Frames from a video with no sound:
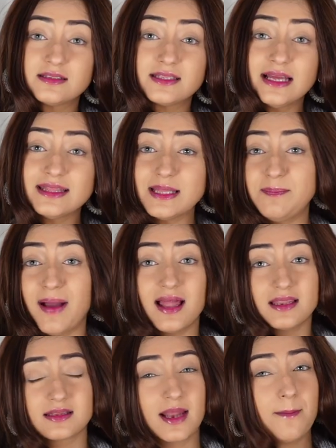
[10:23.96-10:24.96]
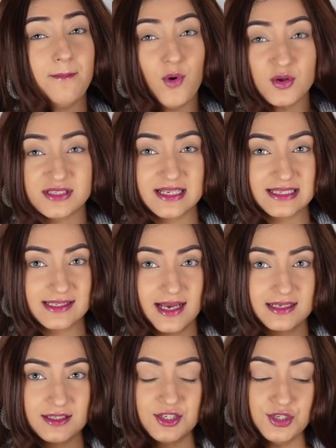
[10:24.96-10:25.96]
Then the palette that I'm most
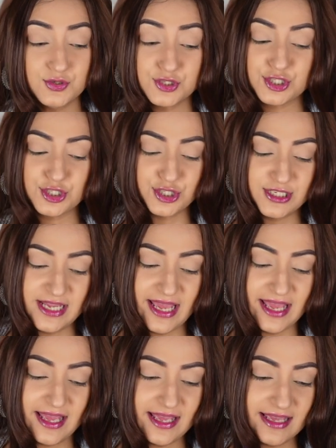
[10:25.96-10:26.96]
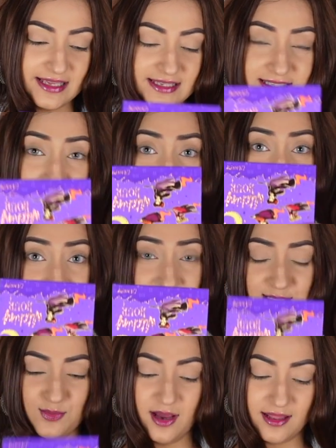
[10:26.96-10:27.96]
excited to use today is
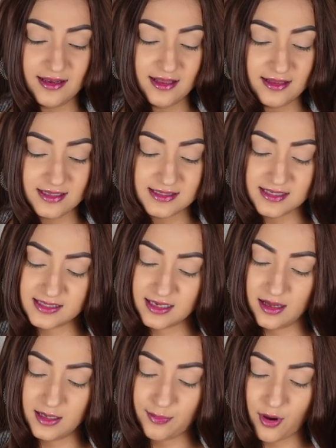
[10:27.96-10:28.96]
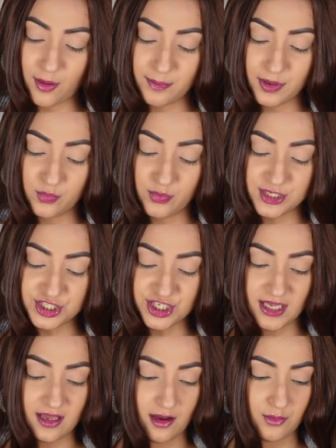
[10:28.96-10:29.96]
this one. This is the Colourpop
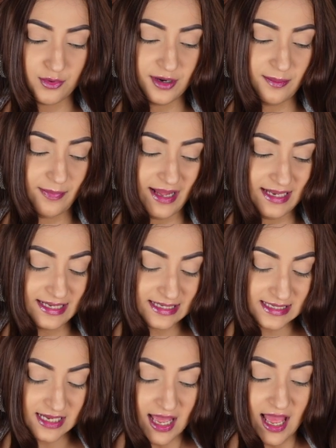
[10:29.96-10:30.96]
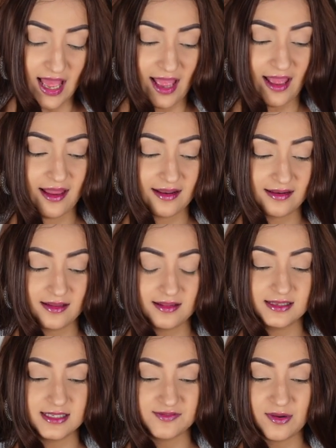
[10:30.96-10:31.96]
Witching Hour palette. And
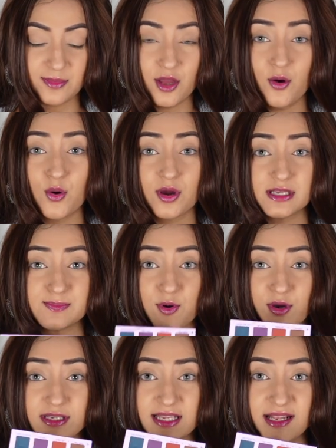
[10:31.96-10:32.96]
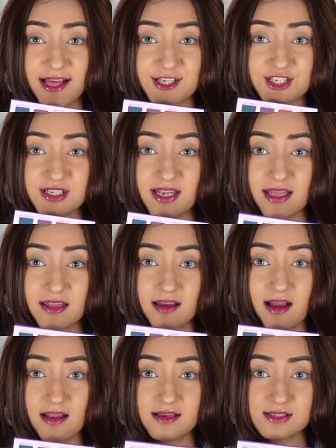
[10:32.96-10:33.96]
this is from their Hocus Pocus collection, and the
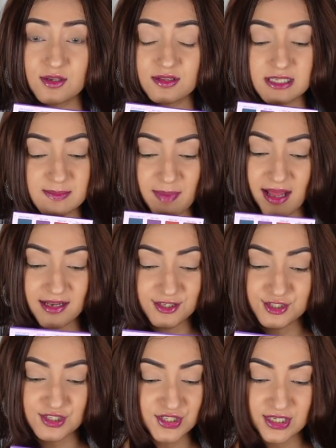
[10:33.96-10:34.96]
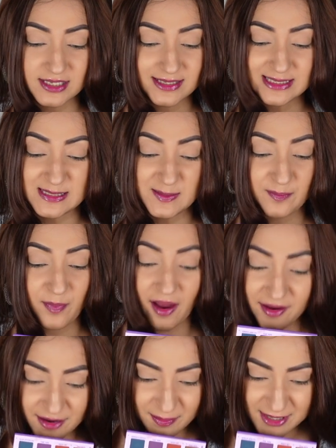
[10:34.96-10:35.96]
colors on this palette just
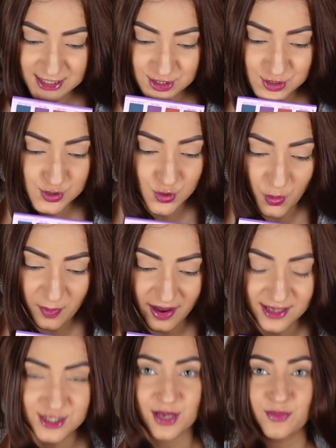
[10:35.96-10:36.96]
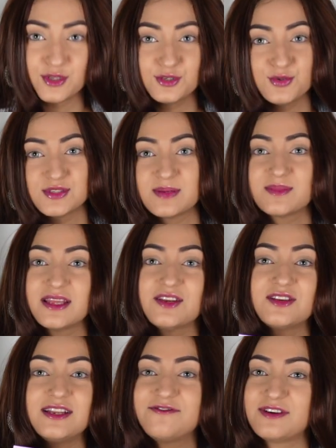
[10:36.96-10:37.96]
inspired me so much. I want to do
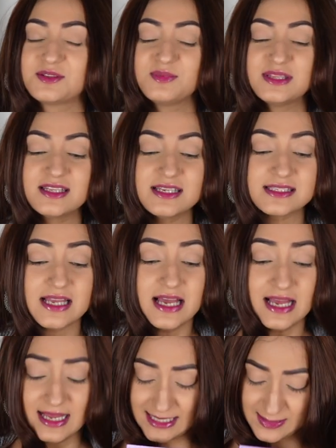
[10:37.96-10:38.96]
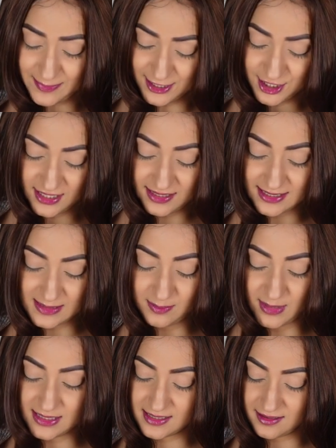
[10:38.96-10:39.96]
something really fun with this, especially this
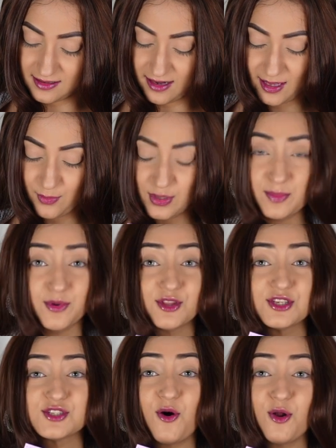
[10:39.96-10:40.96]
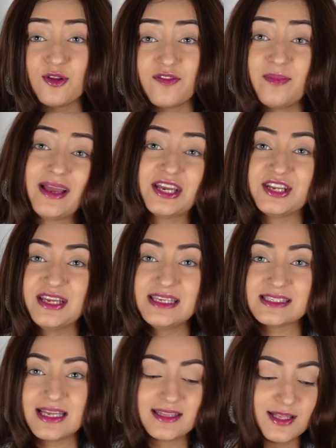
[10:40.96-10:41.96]
mustard. Like, I want to put this all over my
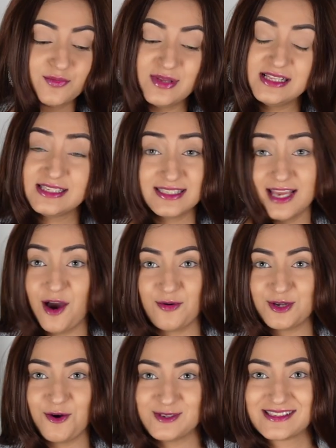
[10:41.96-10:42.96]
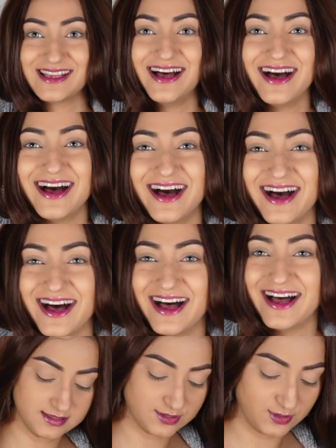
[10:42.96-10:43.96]
crease and then we'll see how it goes.
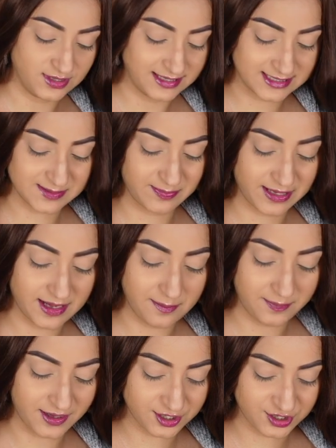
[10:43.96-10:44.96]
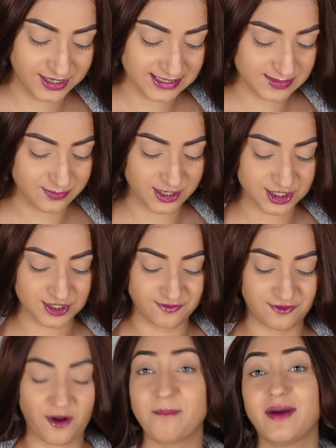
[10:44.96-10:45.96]
So let's pick up a crease brush
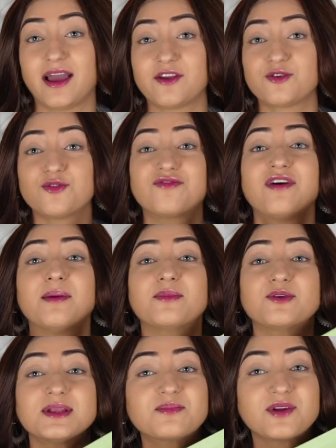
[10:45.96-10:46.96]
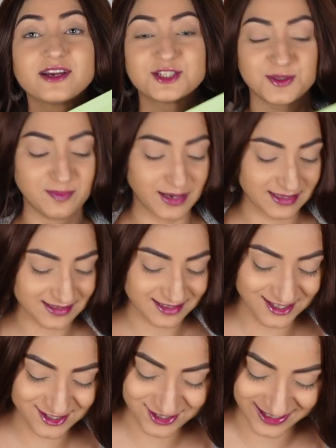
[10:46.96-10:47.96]
from my Rufa Beauty brush bundle
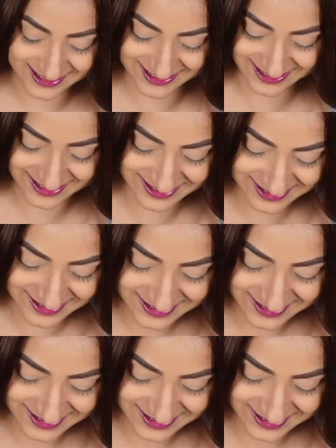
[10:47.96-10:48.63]
right here.